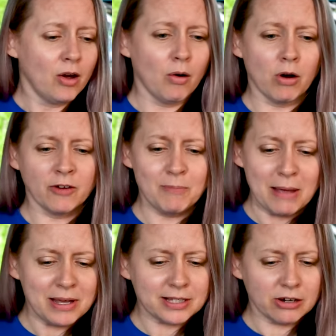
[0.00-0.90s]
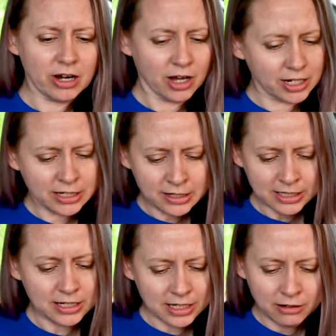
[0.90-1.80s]
Or if maybe it's during hunting
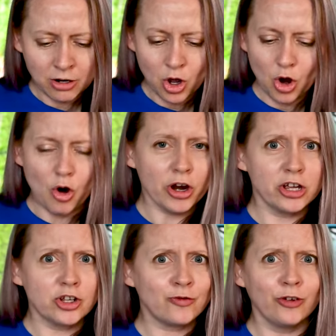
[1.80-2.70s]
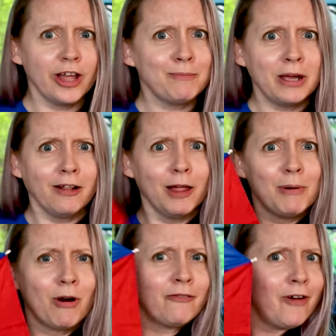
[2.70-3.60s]
season, or you just feel like being a little
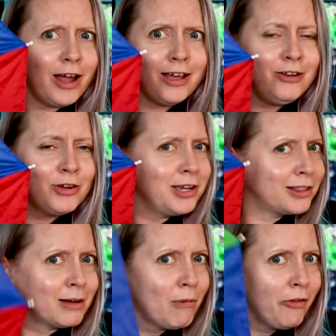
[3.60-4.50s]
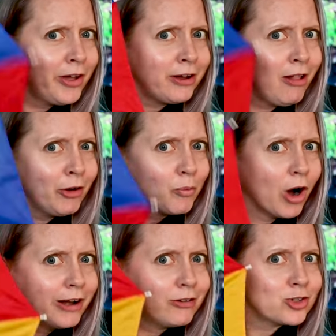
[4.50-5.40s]
bit more fun, and you can get the multicolored
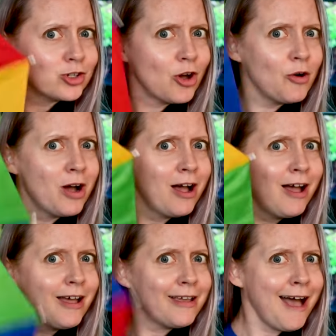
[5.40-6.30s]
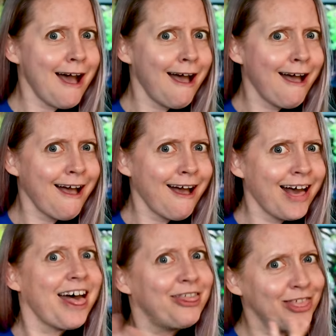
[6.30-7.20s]
one. So yeah,
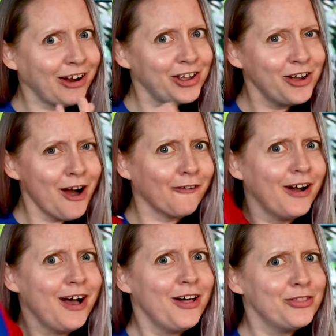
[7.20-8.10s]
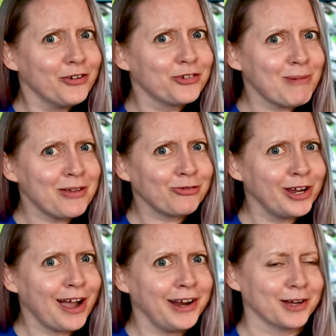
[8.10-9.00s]
there you go. Those are my
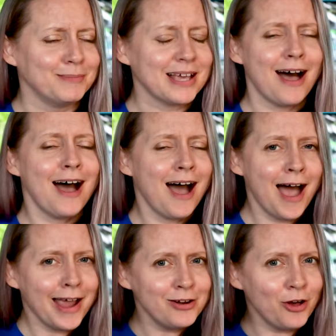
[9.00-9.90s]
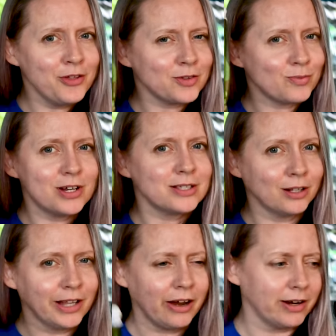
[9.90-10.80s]
three items. I know this one is
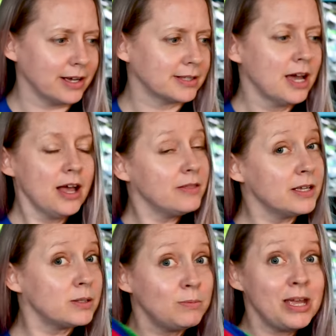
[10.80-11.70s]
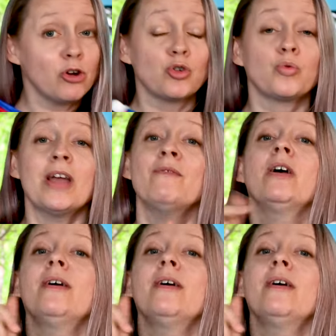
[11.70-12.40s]
hilarious. This would be a great,